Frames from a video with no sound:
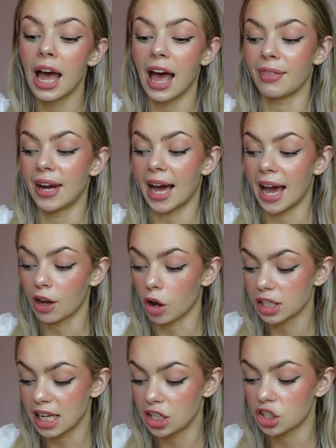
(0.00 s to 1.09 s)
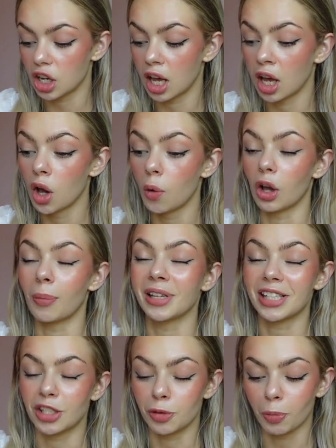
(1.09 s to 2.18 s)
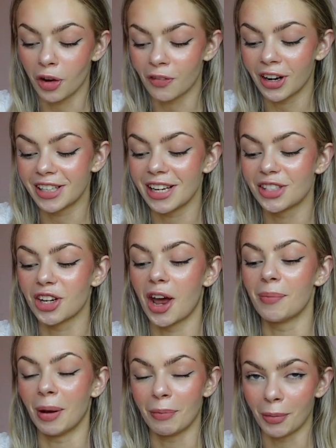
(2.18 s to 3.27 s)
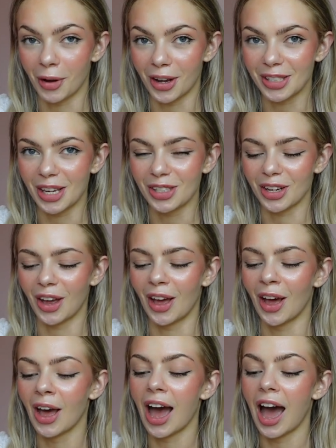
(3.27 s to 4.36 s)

And then I got a t-shirt. We got my sister's boyfriend a t-shirt, and my mum got a t-shirt.